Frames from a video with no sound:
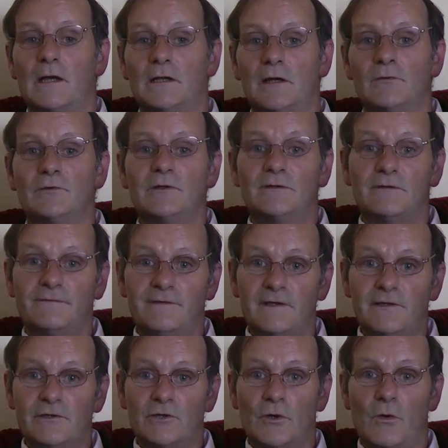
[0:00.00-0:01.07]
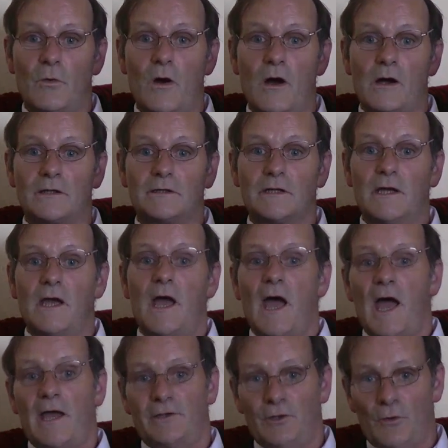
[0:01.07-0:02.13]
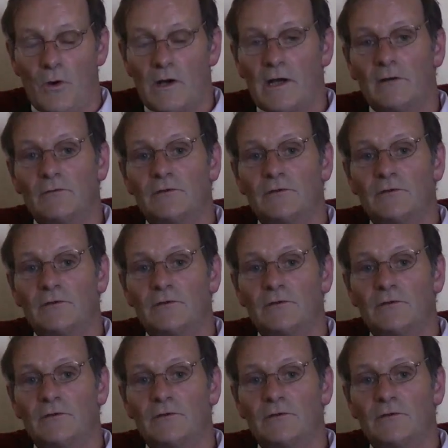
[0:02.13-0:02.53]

allowed the deceit to go on, and no